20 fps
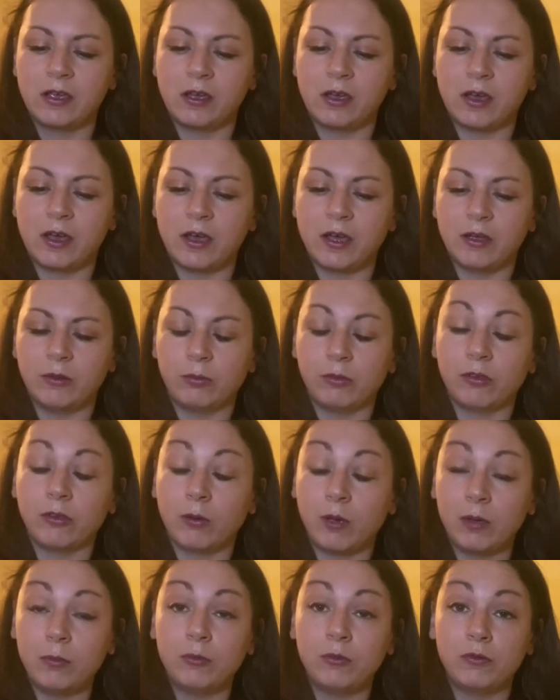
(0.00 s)
um, so
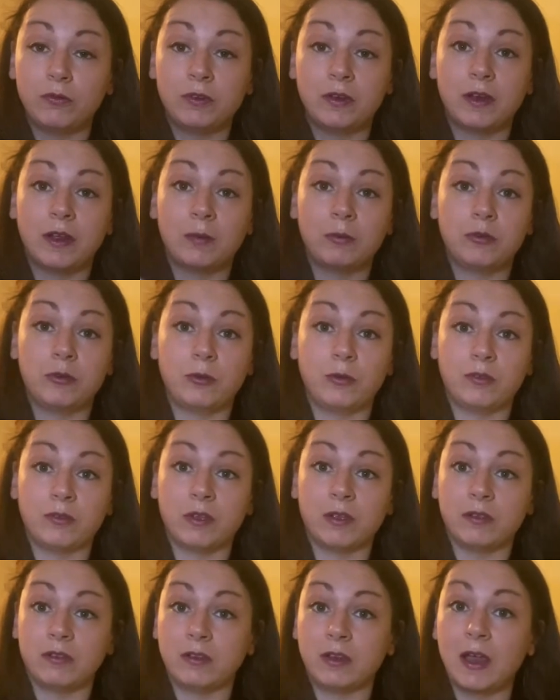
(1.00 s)
I moved it up to a
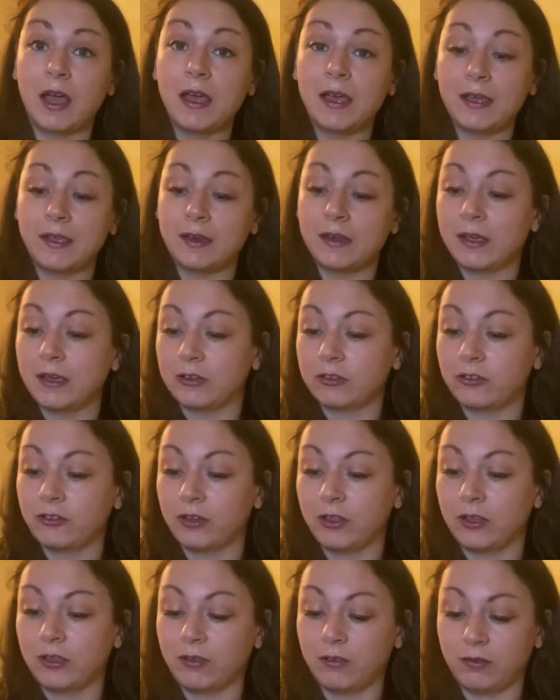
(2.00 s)
size nine
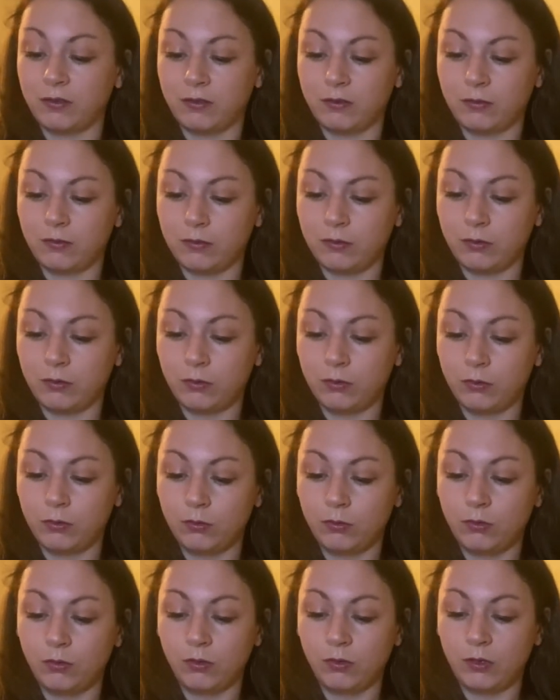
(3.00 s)
actually, because
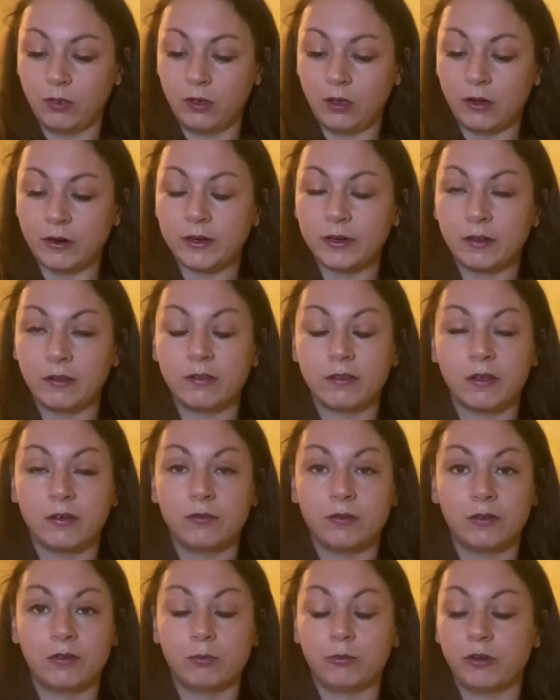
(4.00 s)
the yarn itself
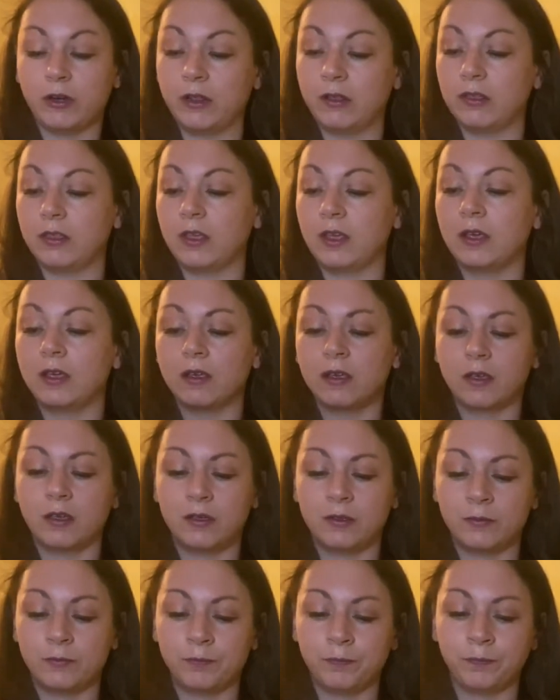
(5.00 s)
is pretty thick,
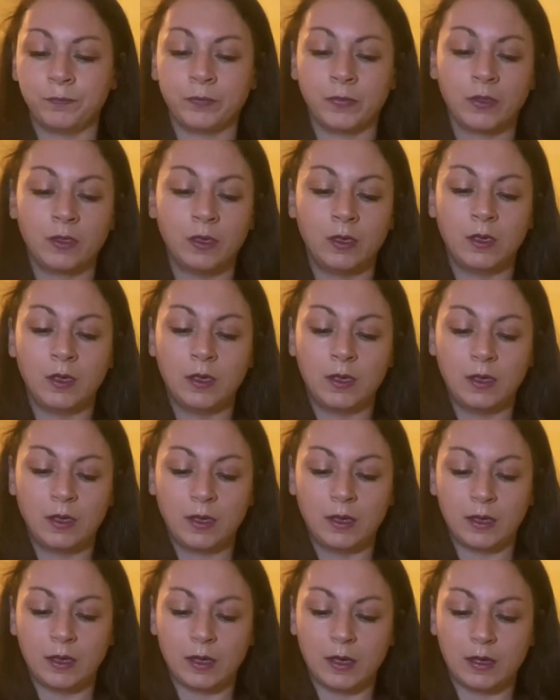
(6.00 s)

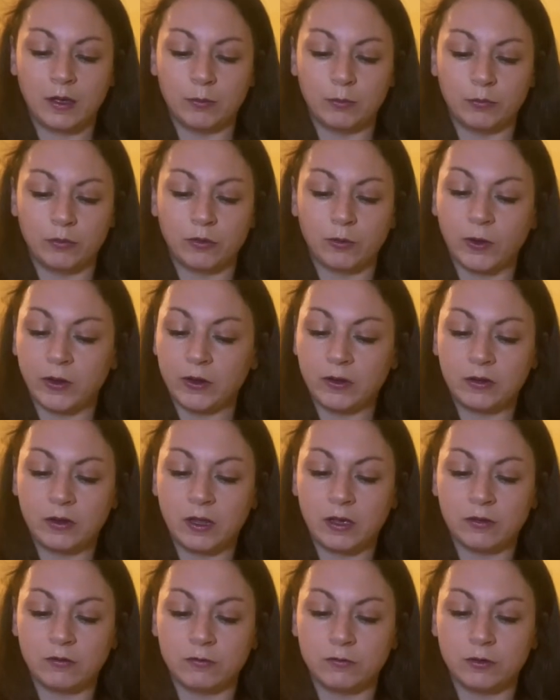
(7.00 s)
um, so I didn't
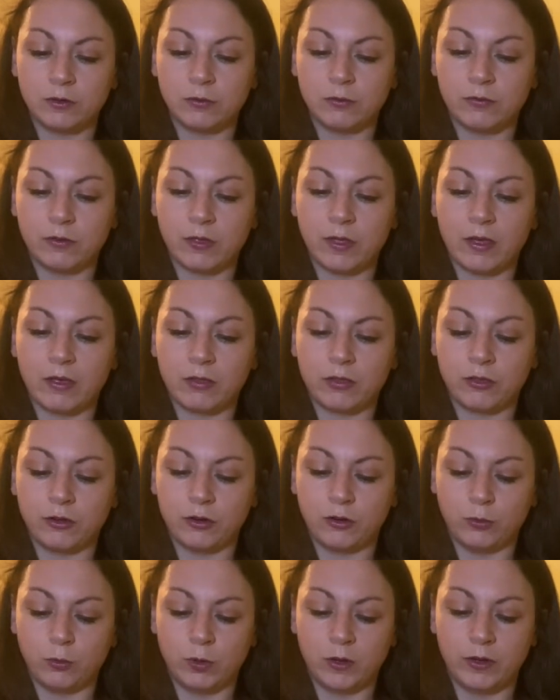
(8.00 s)
have room for that
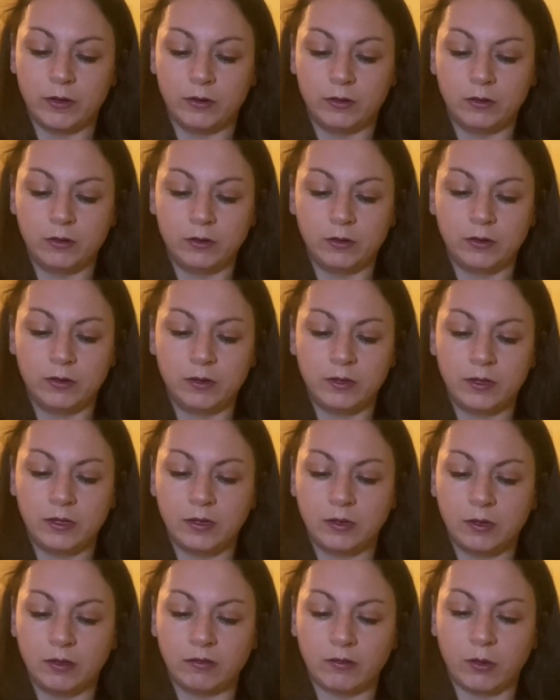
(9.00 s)
third one
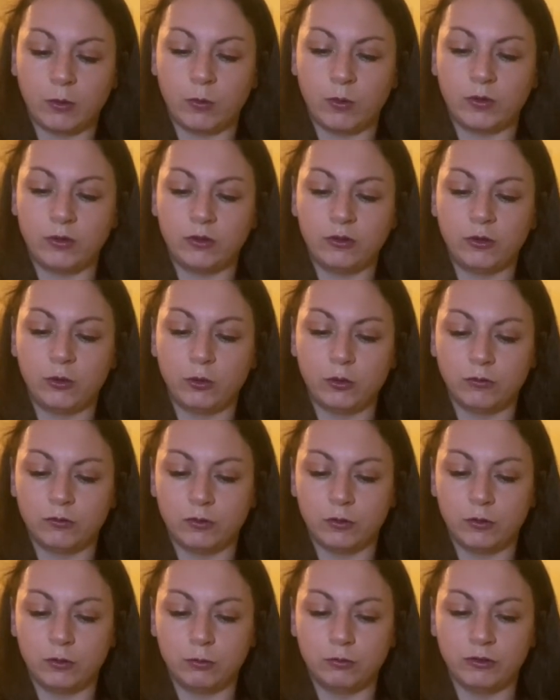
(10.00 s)
unless I wanted to do a
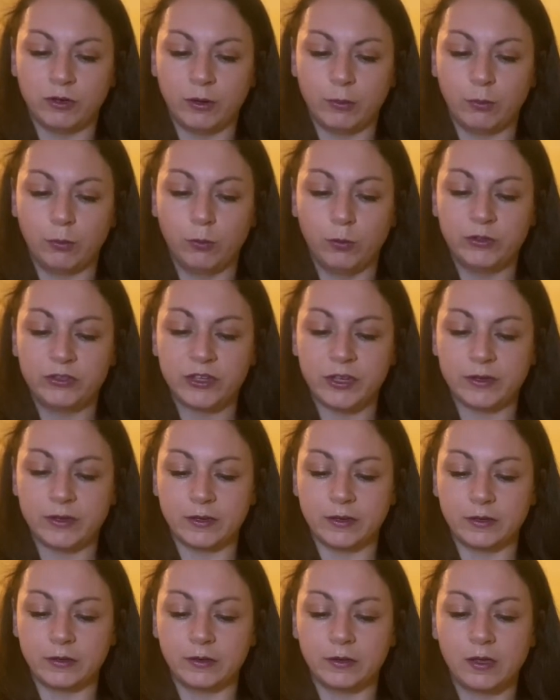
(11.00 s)
roll brim, which I
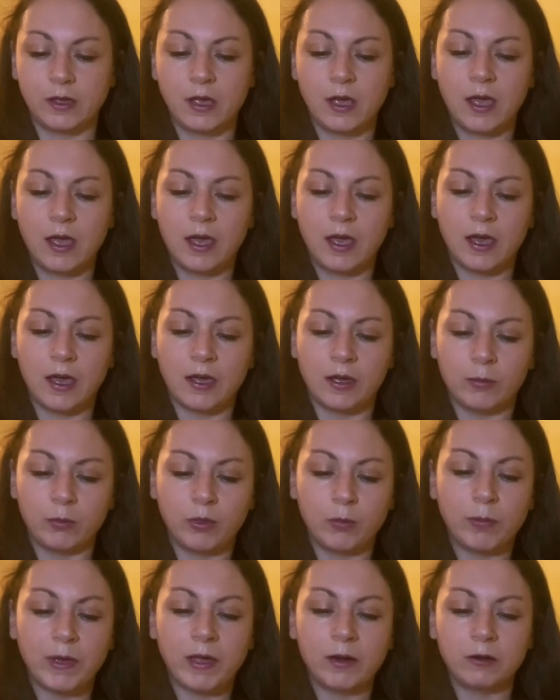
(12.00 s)
didn't. Um, the
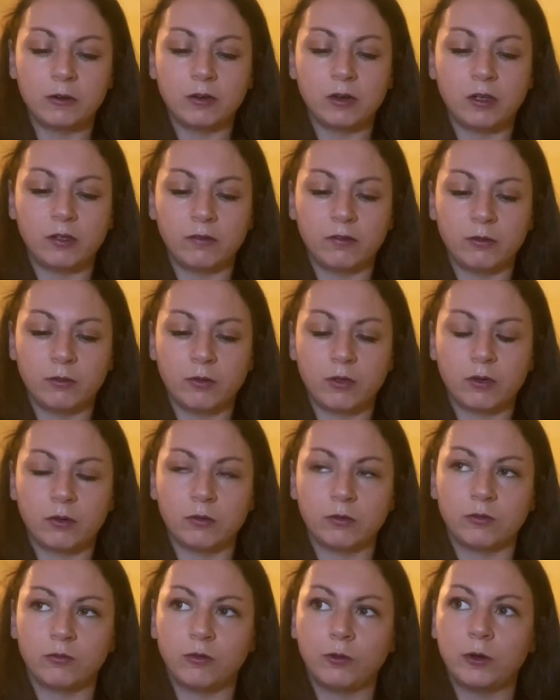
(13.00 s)
pattern also
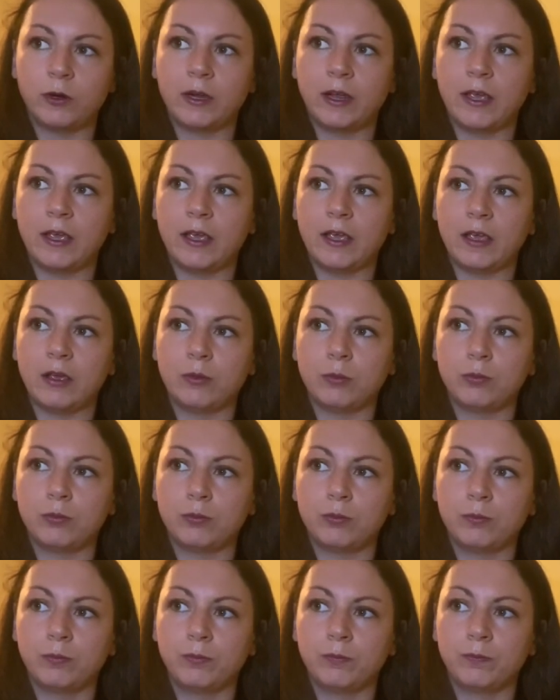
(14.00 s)
calls for a
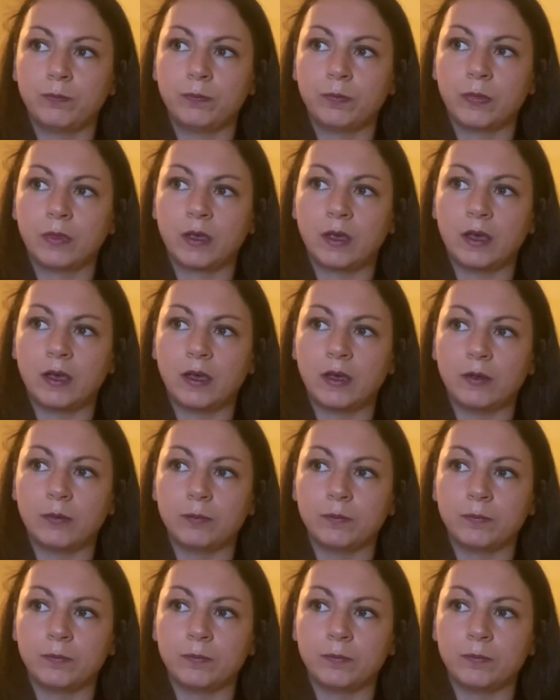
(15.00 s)
um,